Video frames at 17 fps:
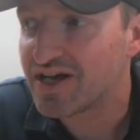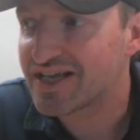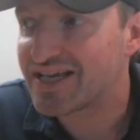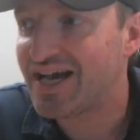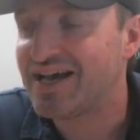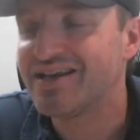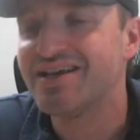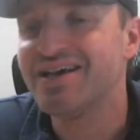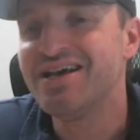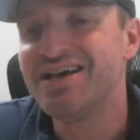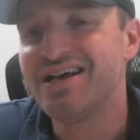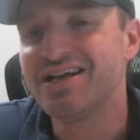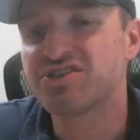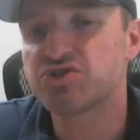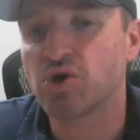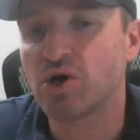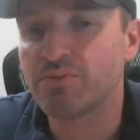Again,
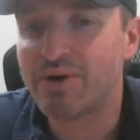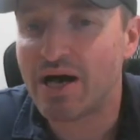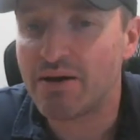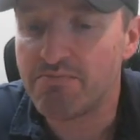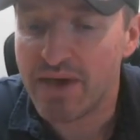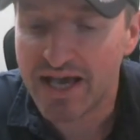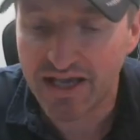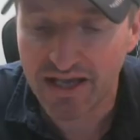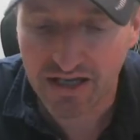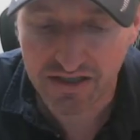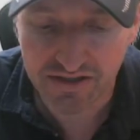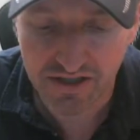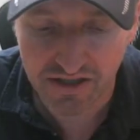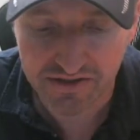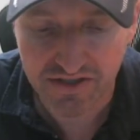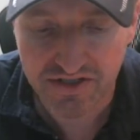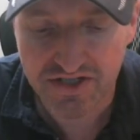it's all about making
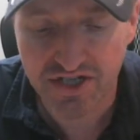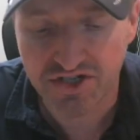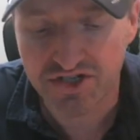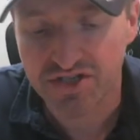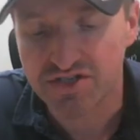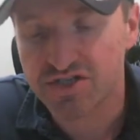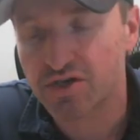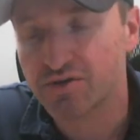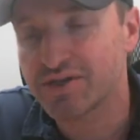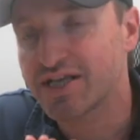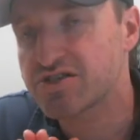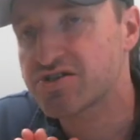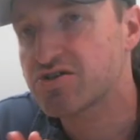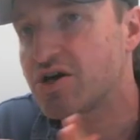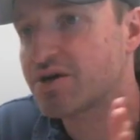adult decisions. So let's